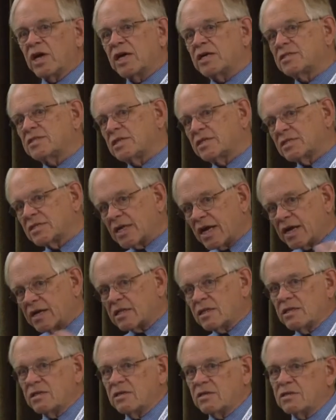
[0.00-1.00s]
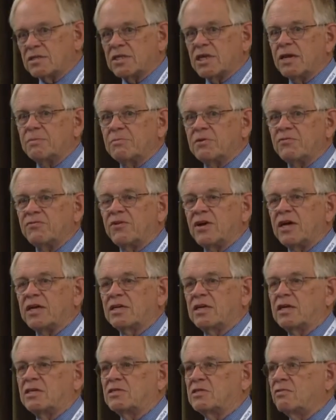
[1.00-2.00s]
has exactly the same
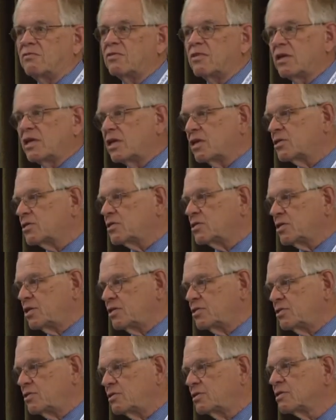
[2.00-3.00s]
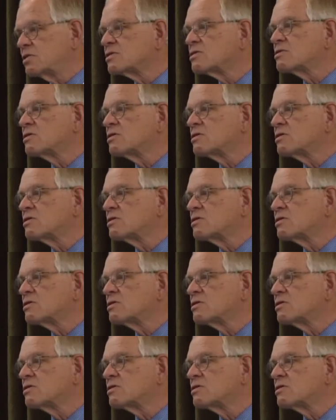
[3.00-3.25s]
effect as if the legislature